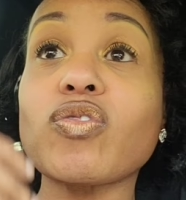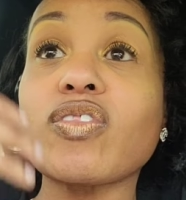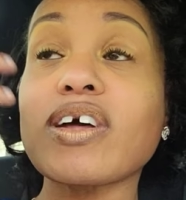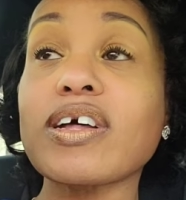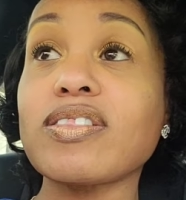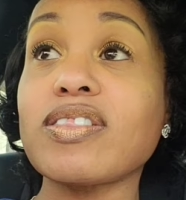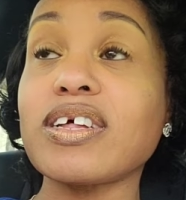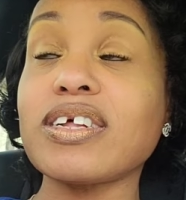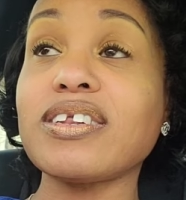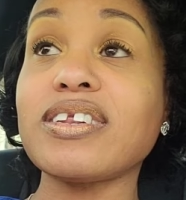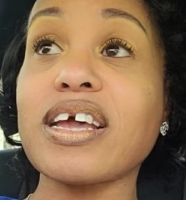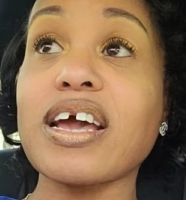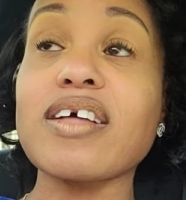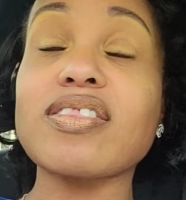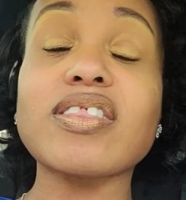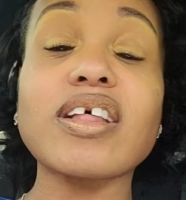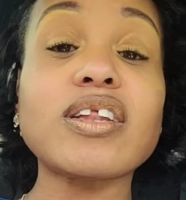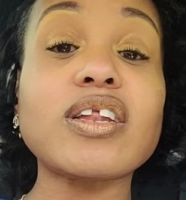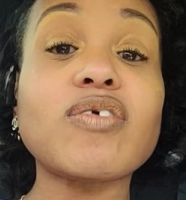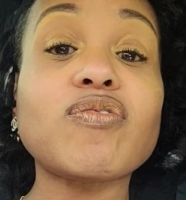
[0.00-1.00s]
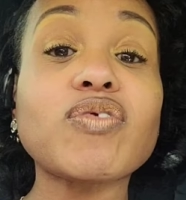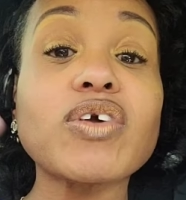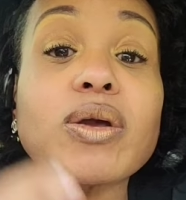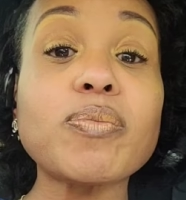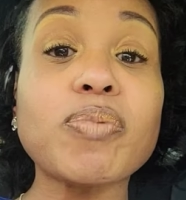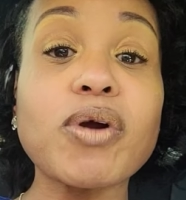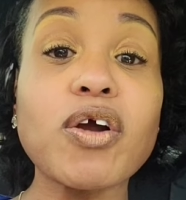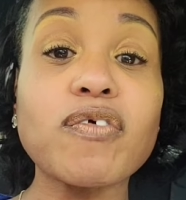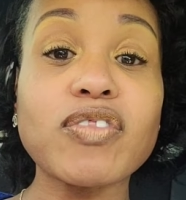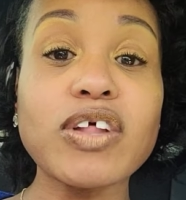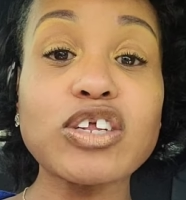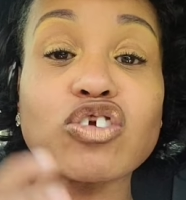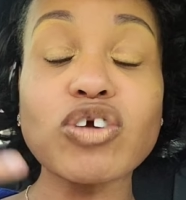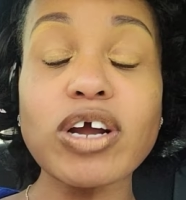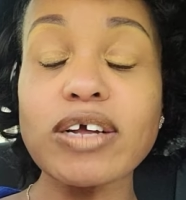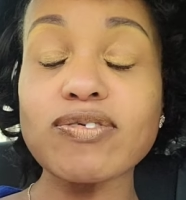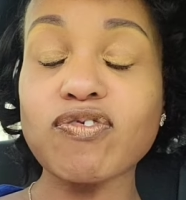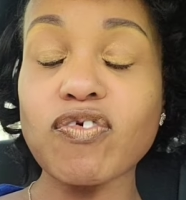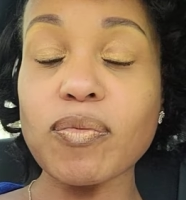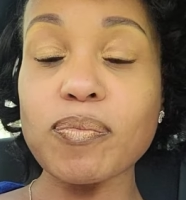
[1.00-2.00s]
the death and the rebirth, the
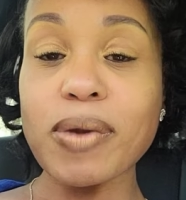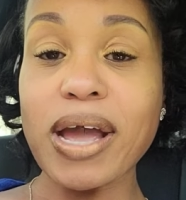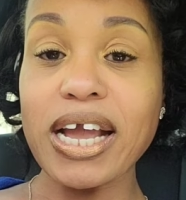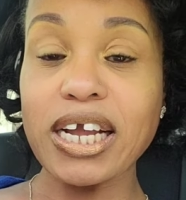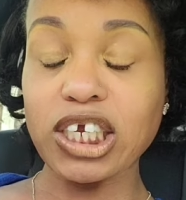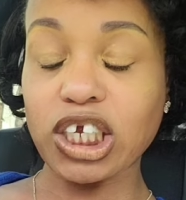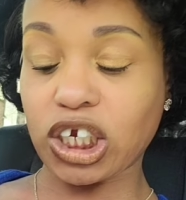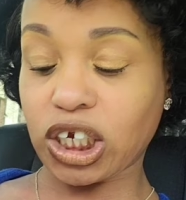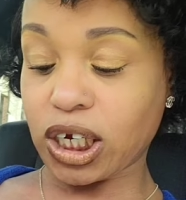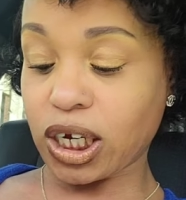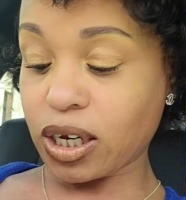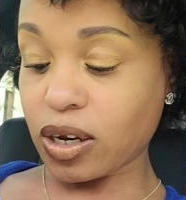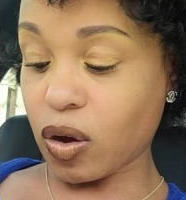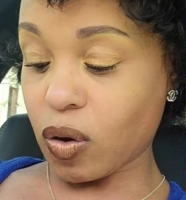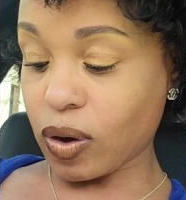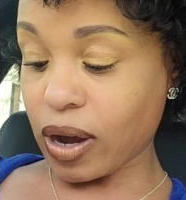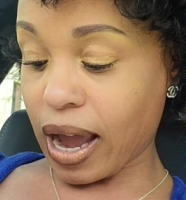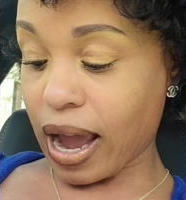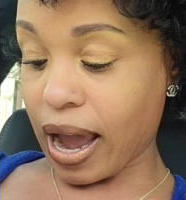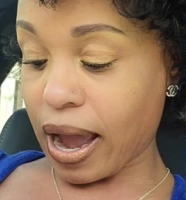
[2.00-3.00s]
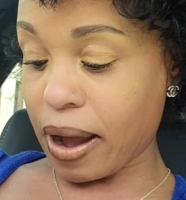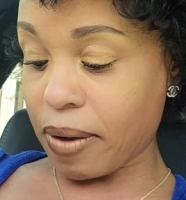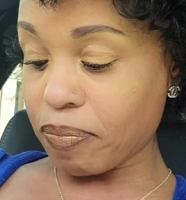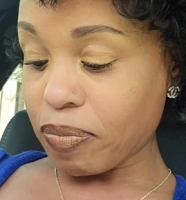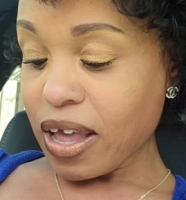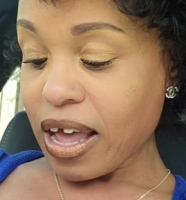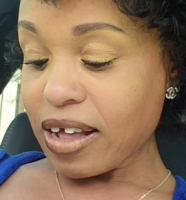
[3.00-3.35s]
transformation, okay?